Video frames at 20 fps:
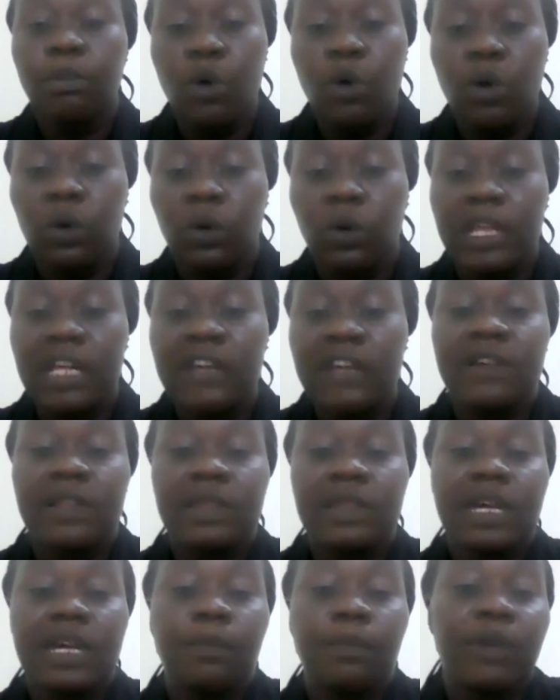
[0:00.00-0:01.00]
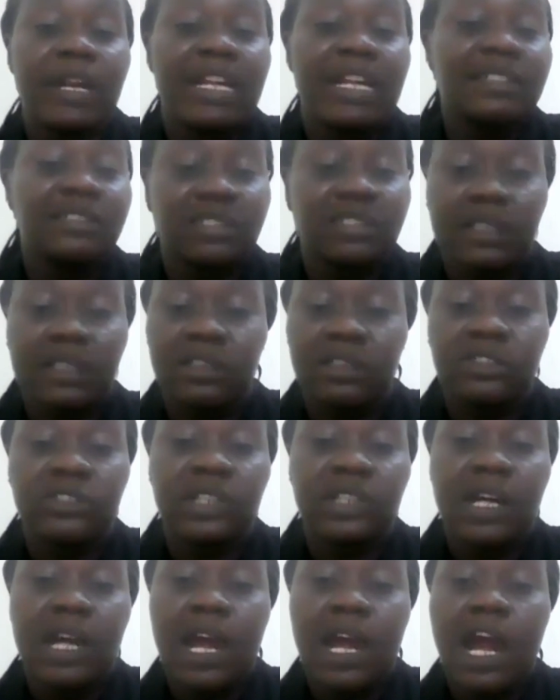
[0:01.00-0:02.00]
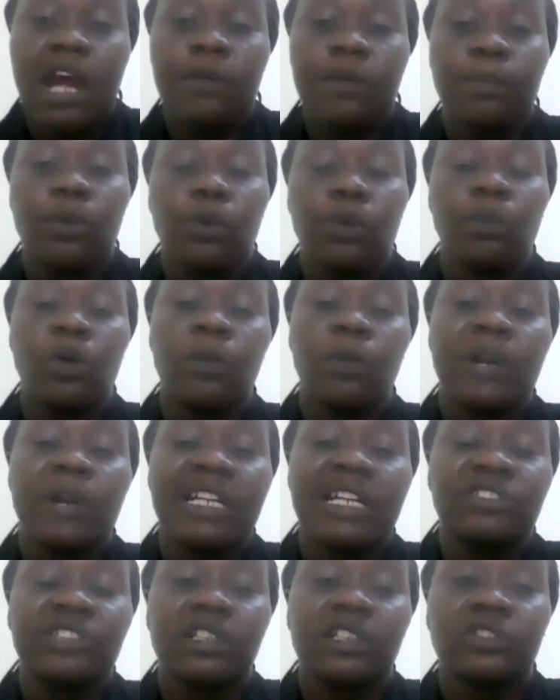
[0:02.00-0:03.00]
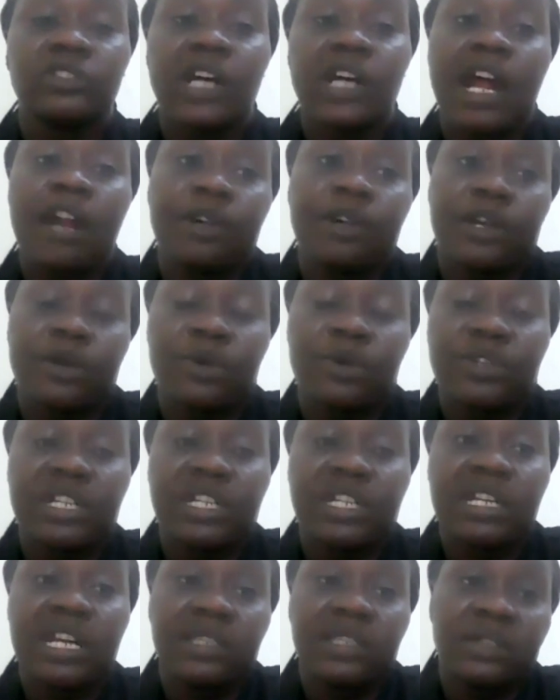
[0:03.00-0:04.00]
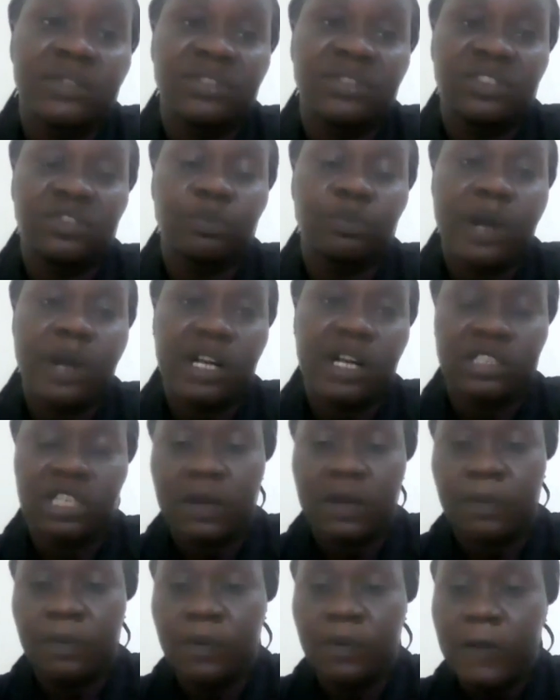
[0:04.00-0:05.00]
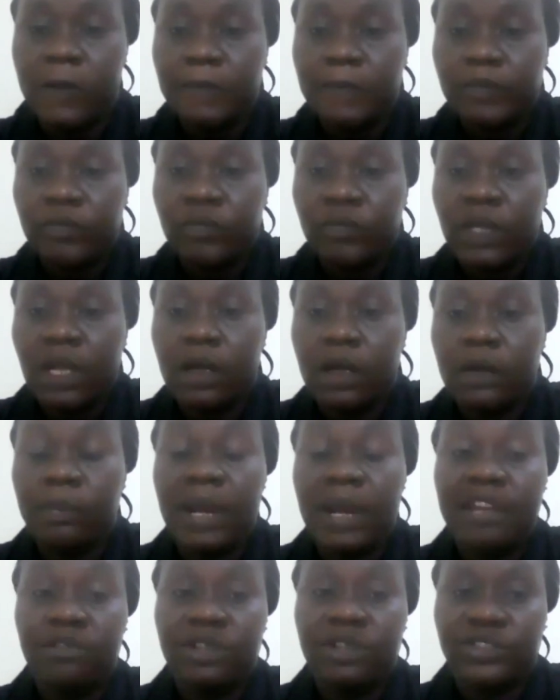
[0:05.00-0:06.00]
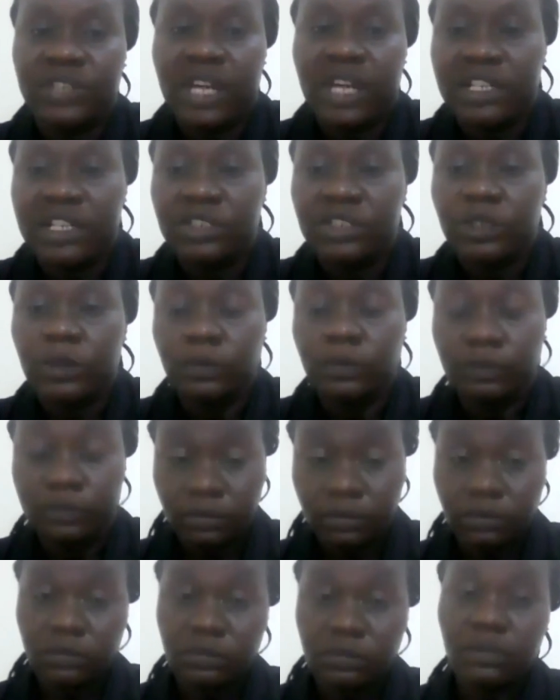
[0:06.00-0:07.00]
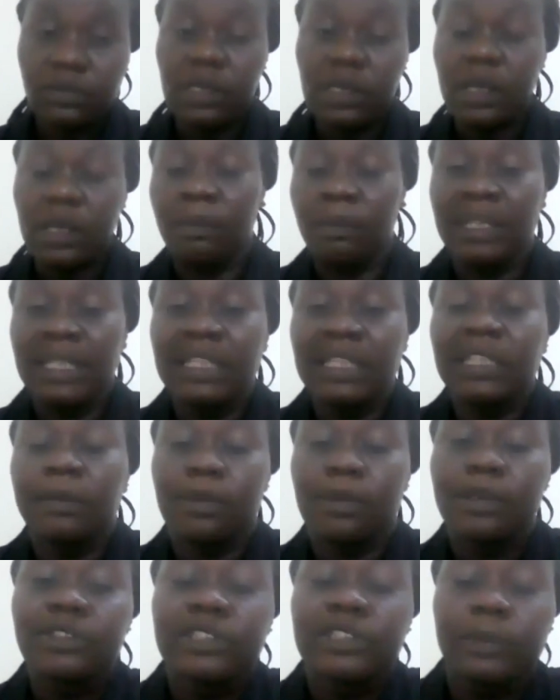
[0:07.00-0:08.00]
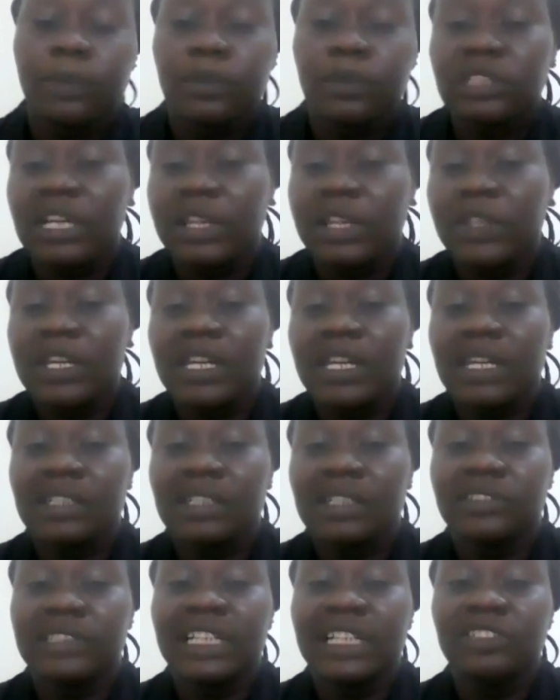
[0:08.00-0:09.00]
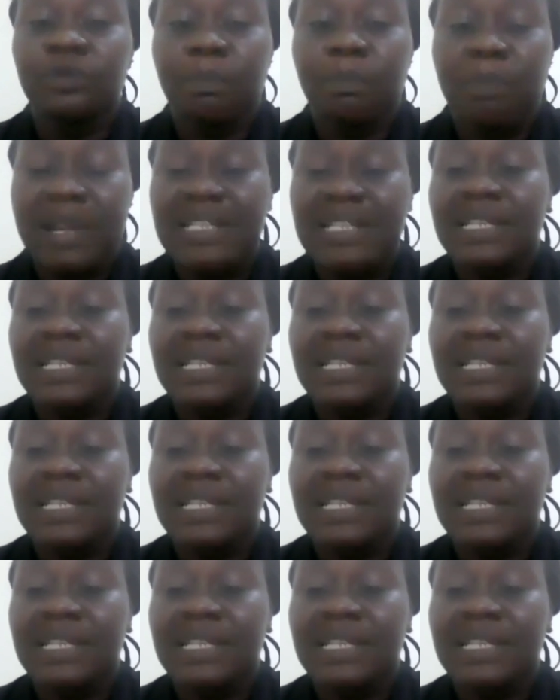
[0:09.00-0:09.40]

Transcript: more. Even their brain cells, more brain cells are recruited, and this is backed up by research. But then the most important thing is there's